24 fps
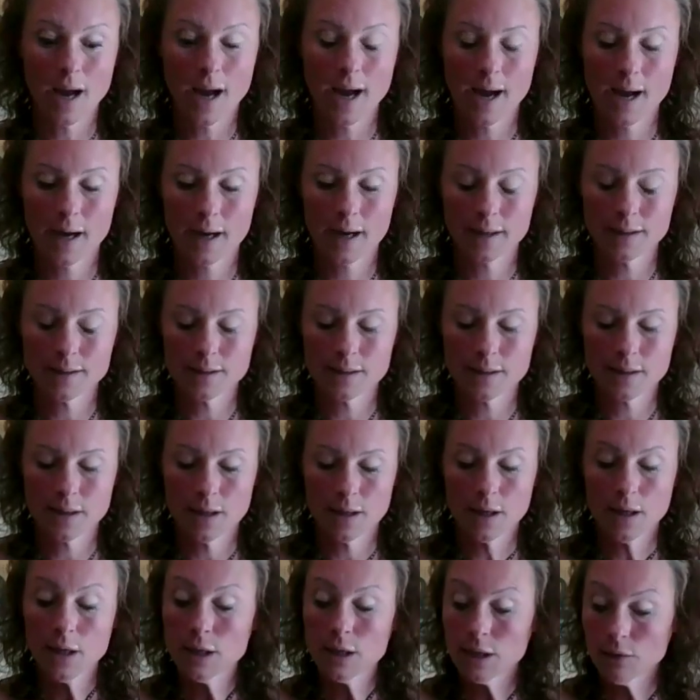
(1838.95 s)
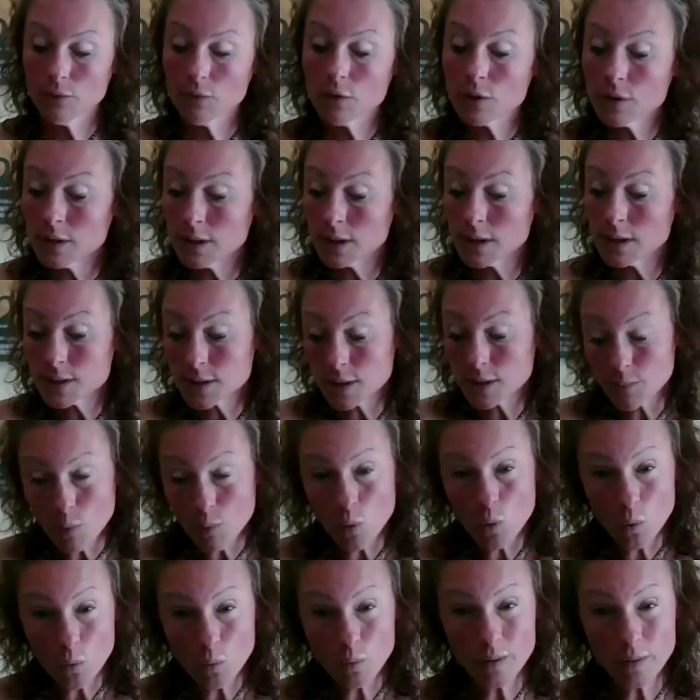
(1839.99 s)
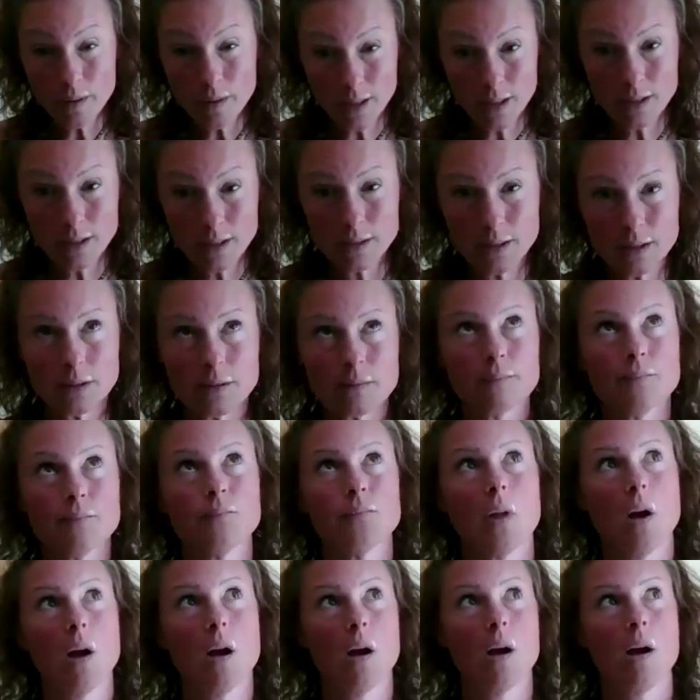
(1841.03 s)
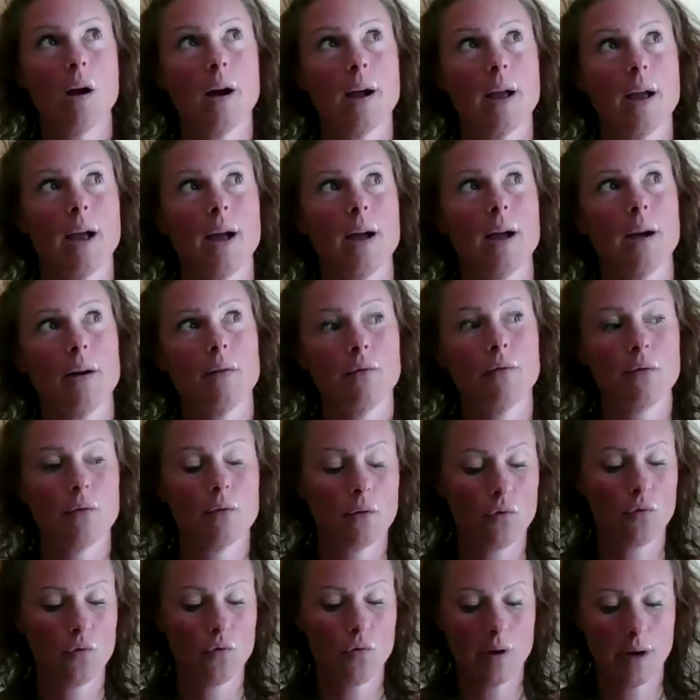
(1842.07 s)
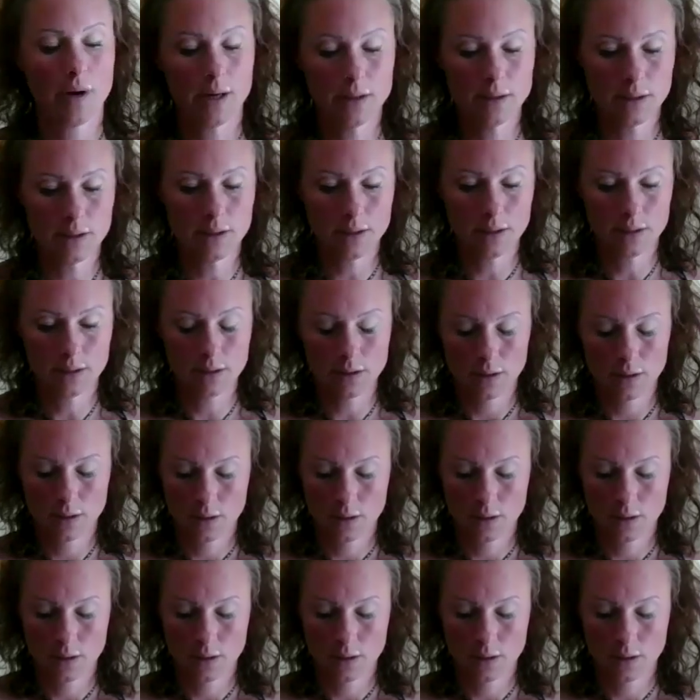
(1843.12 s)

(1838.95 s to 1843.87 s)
And if you need support with this, I have created